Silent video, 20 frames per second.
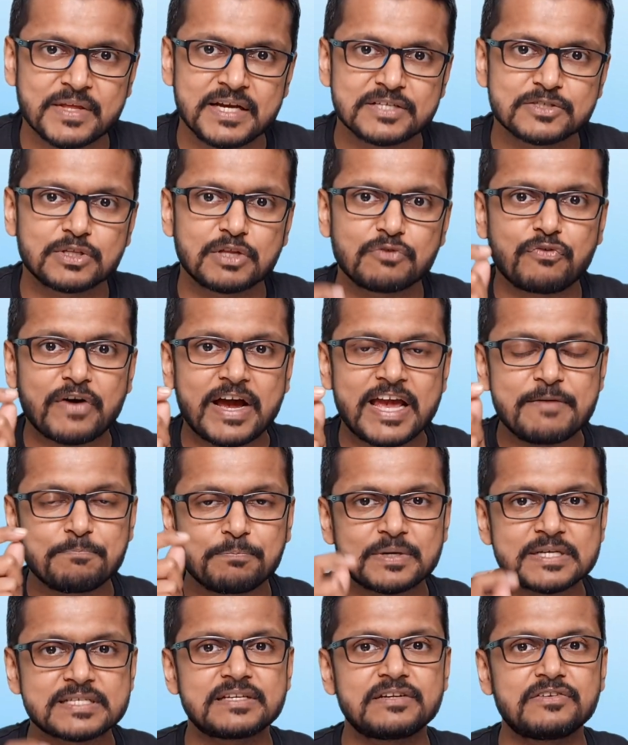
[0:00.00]
So the
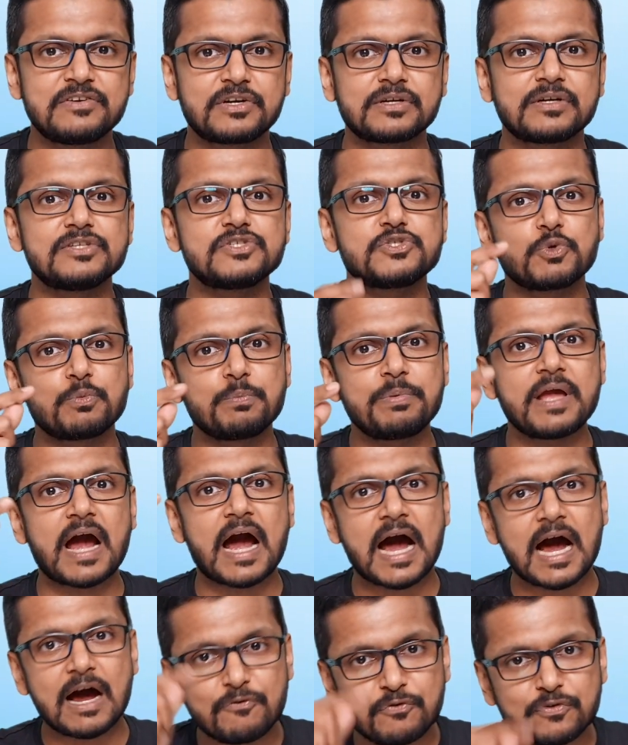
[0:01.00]
5% return should be
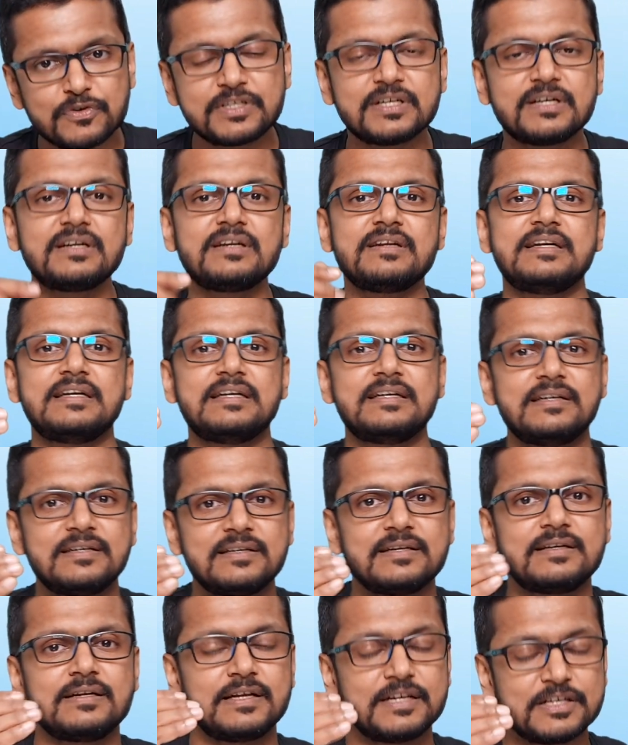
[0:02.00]
after,
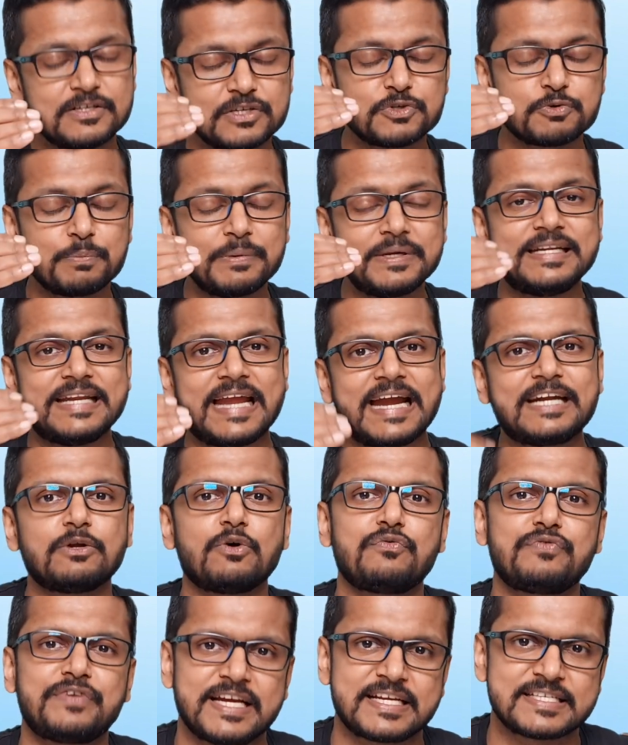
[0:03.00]
it should be net
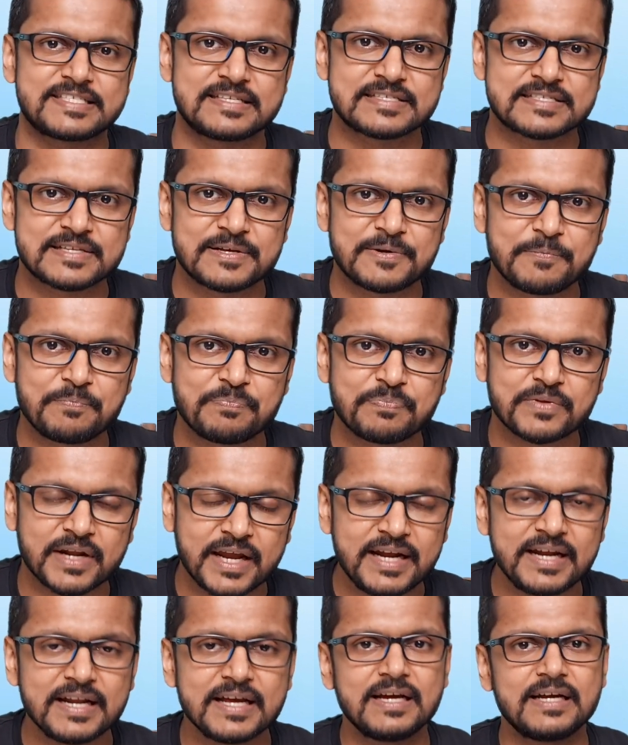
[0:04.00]
of taxes,
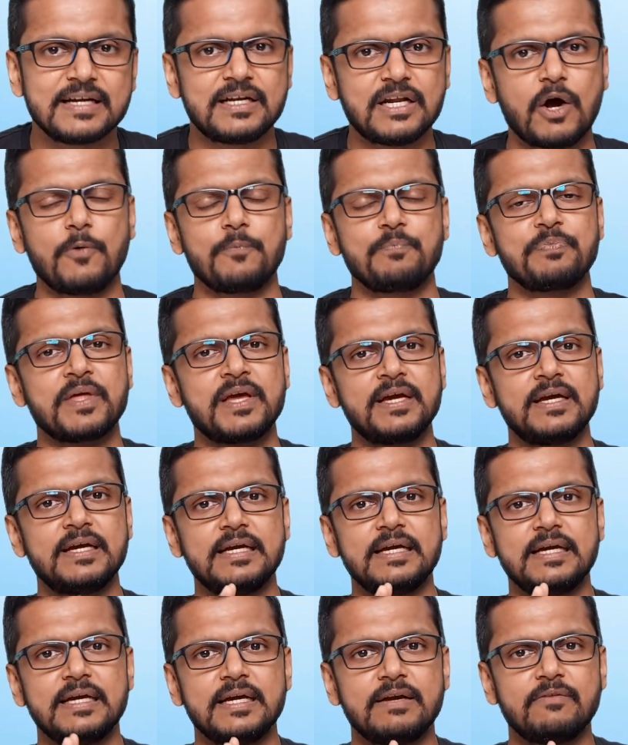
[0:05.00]
right? Now,
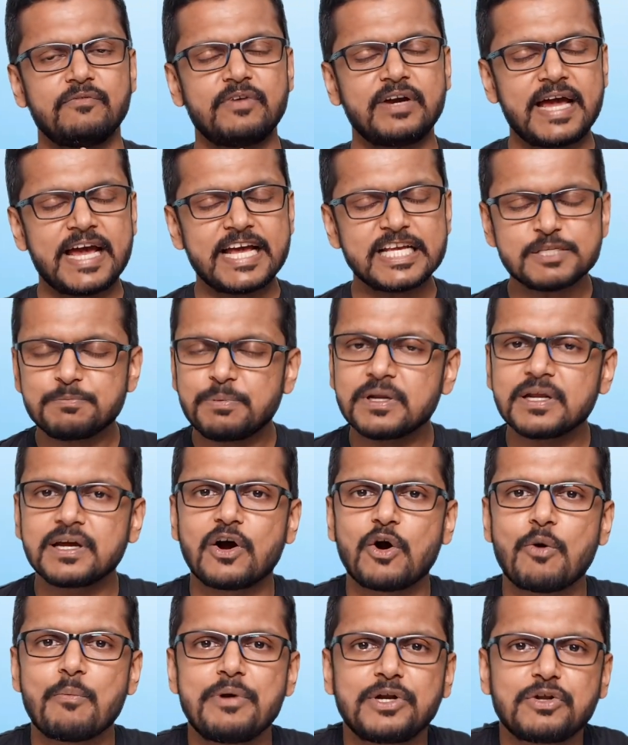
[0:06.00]
as per
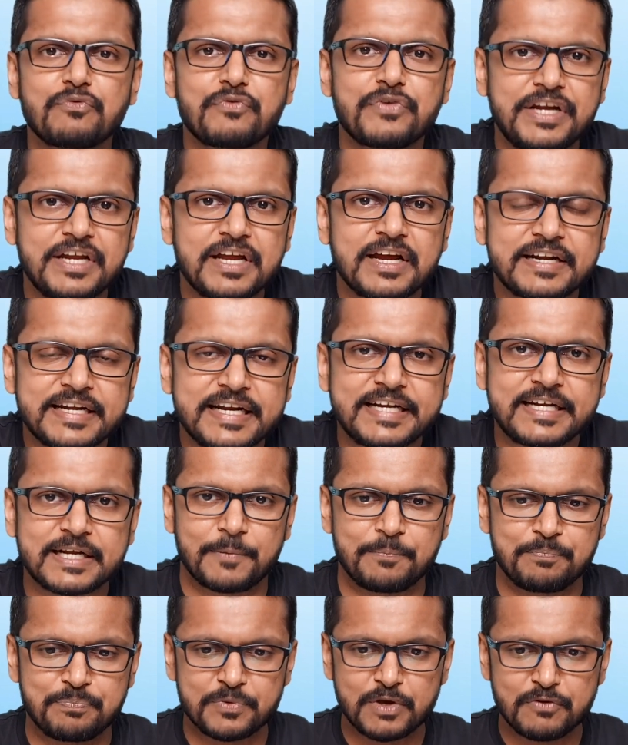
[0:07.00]
Government of India
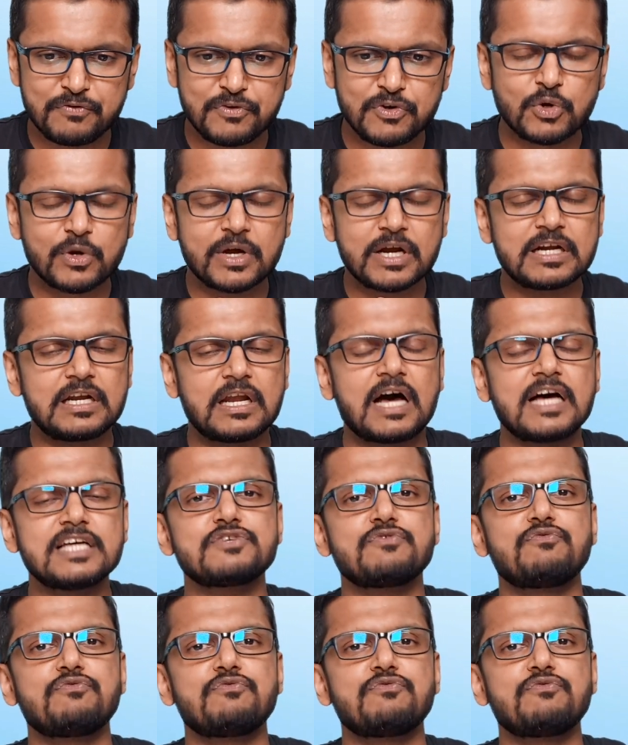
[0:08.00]
data, if you look at last